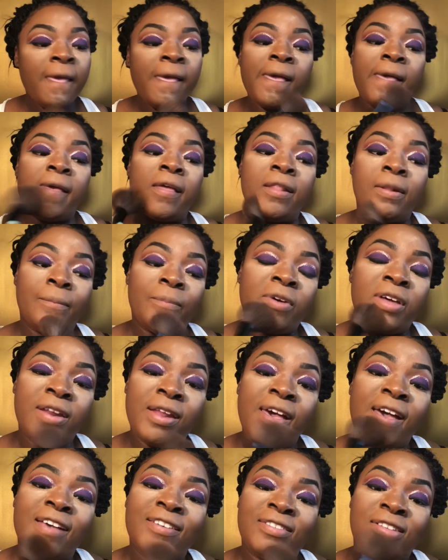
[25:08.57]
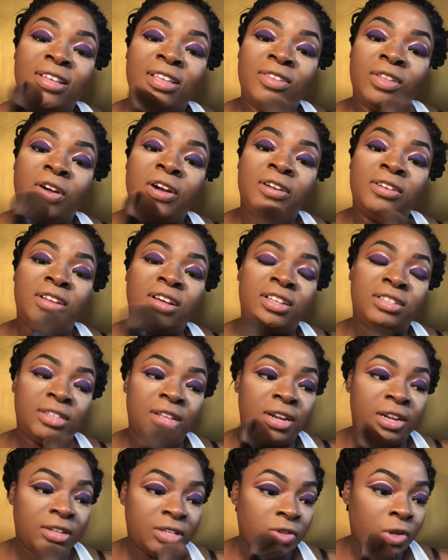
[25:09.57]
And I'm gonna actually start
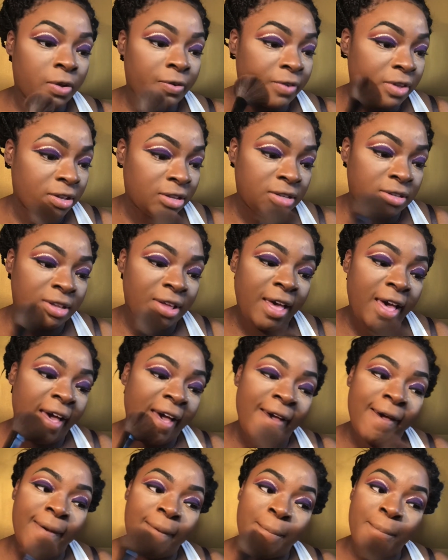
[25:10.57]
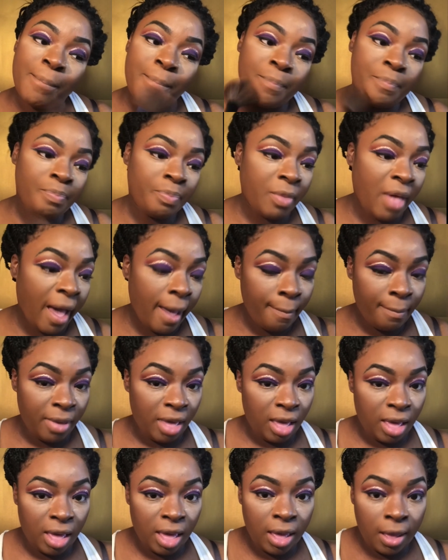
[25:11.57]
dusting this off because I'm not
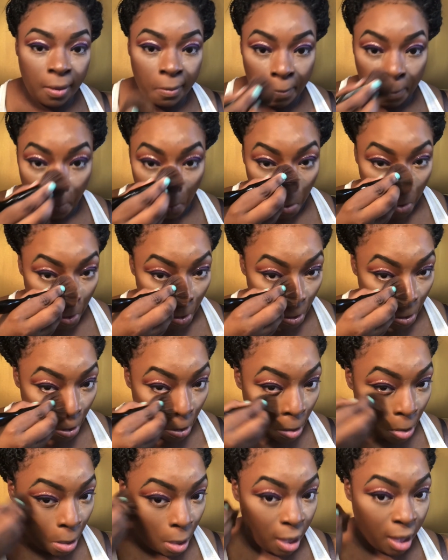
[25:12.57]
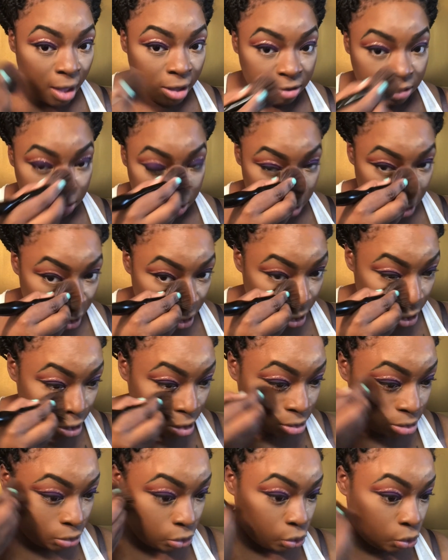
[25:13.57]
baking. I just needed it
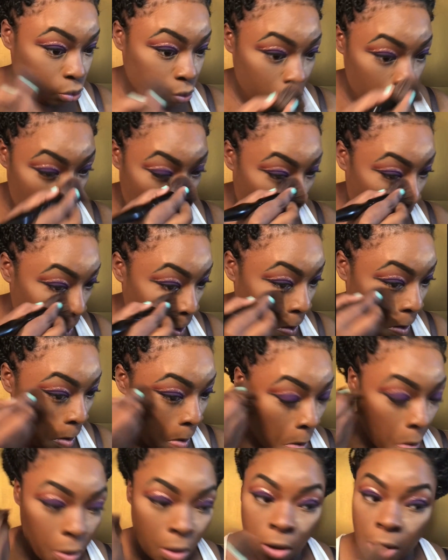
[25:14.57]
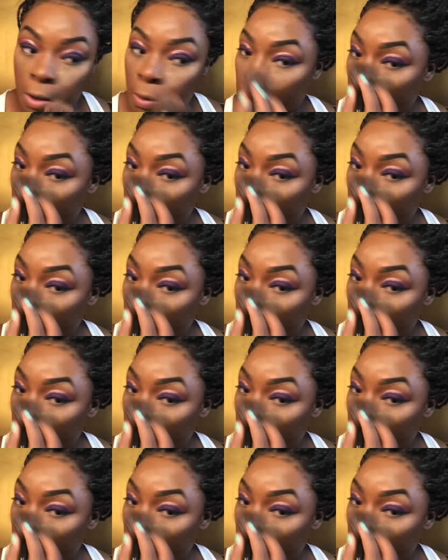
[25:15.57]
to you know,